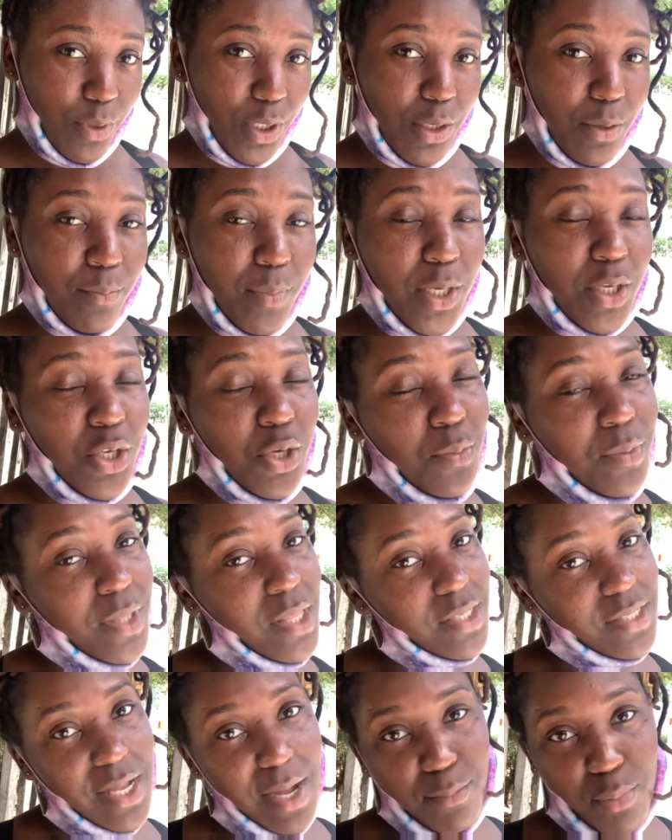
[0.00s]
be cute with
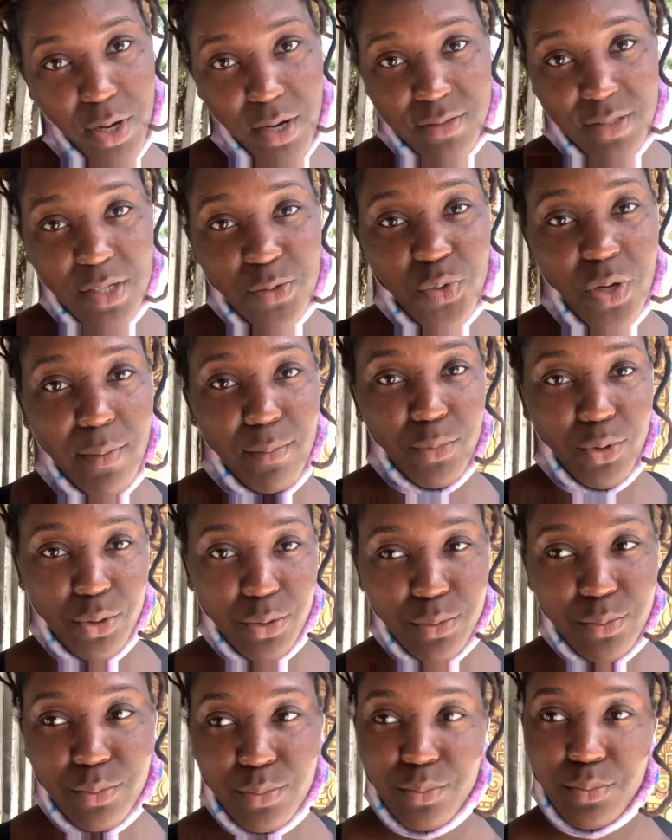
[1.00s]
these eyebrows, that's what I'm gonna
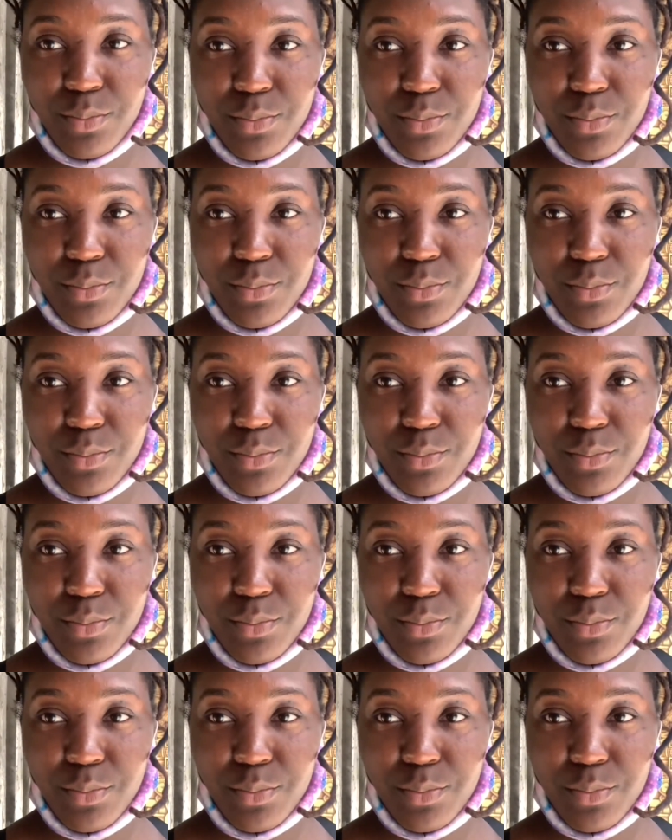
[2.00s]
do.